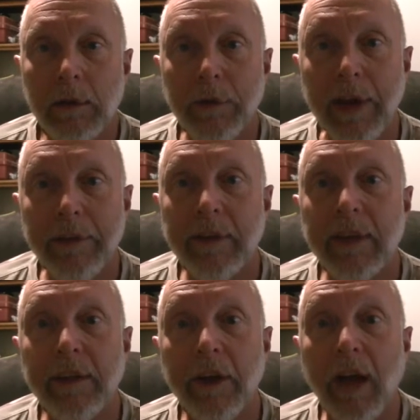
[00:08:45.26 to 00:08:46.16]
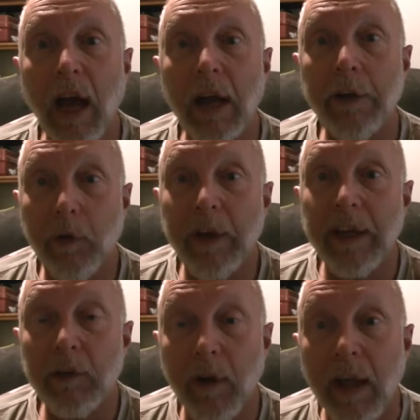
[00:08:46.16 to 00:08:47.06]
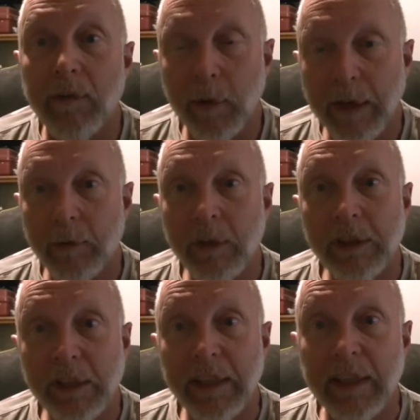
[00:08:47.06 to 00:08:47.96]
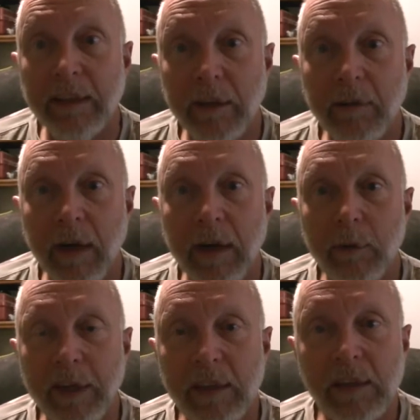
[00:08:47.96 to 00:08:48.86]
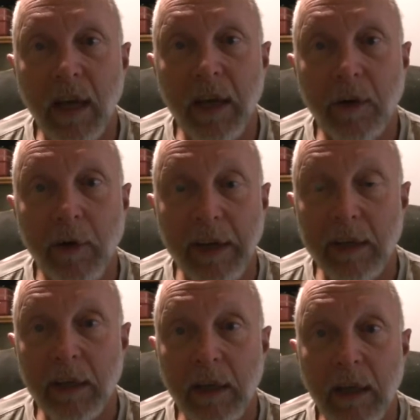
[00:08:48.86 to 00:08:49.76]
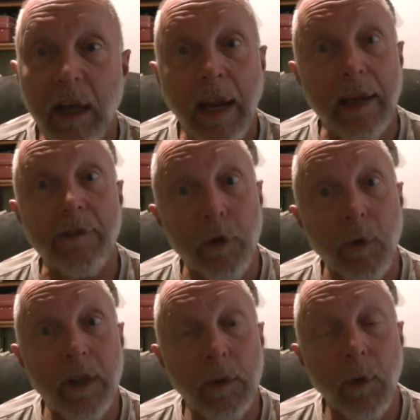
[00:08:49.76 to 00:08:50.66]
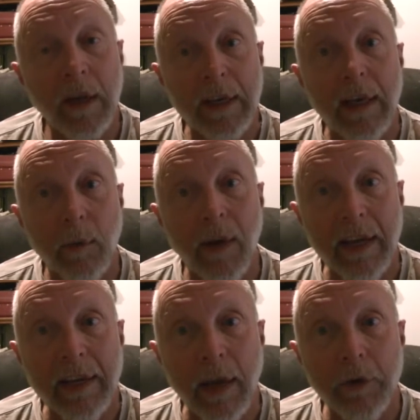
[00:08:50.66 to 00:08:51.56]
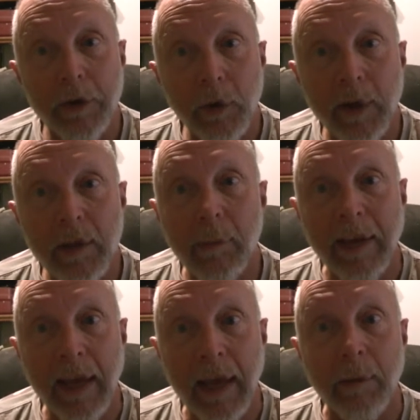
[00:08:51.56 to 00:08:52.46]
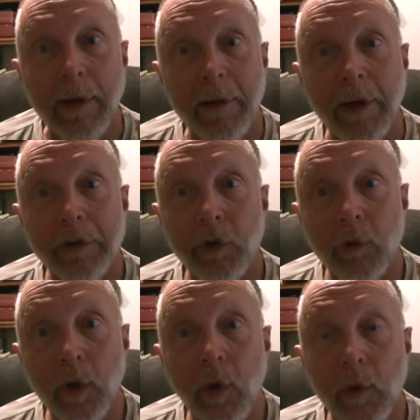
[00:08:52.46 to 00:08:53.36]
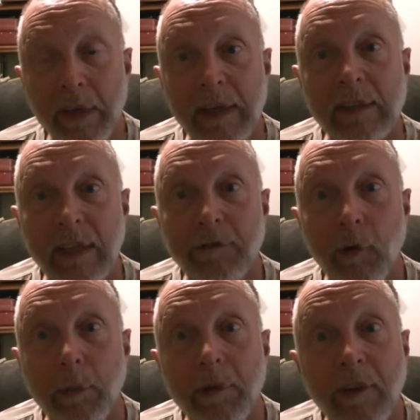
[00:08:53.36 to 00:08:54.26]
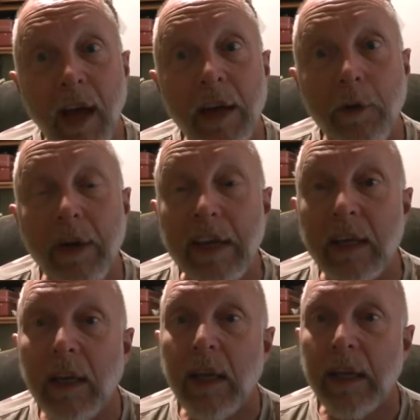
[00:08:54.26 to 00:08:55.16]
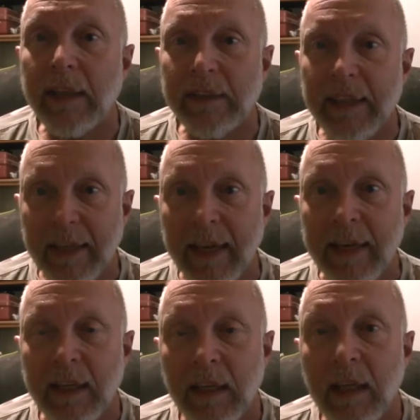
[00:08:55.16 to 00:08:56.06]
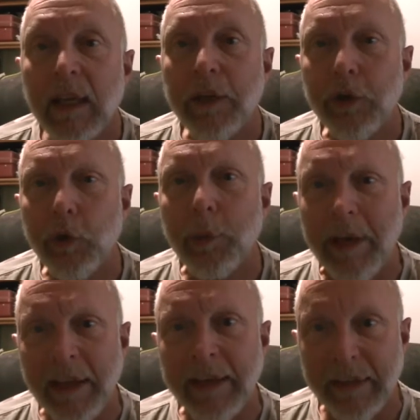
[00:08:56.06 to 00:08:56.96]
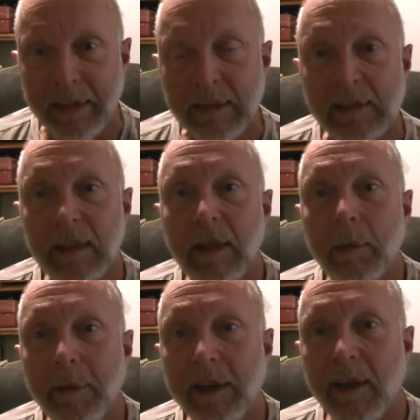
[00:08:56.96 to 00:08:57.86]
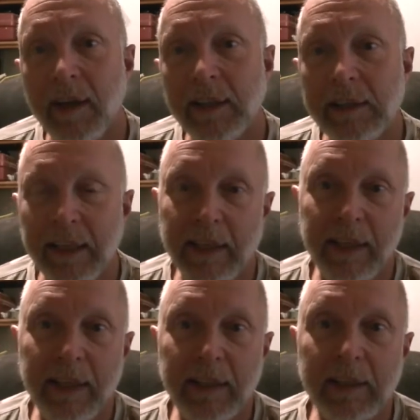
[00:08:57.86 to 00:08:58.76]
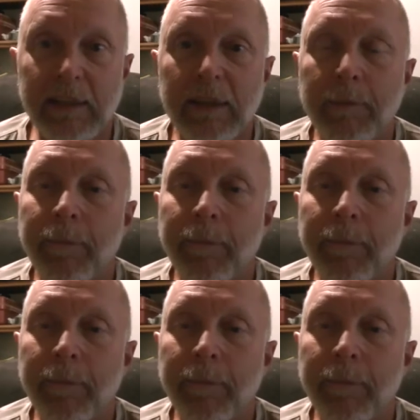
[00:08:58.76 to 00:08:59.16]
rather than their concrete driveway, which indeed their driveway is concrete. And if you really want to get right down to it, the macadam out on your road is a form of concrete, is it not? You bet it is, because it is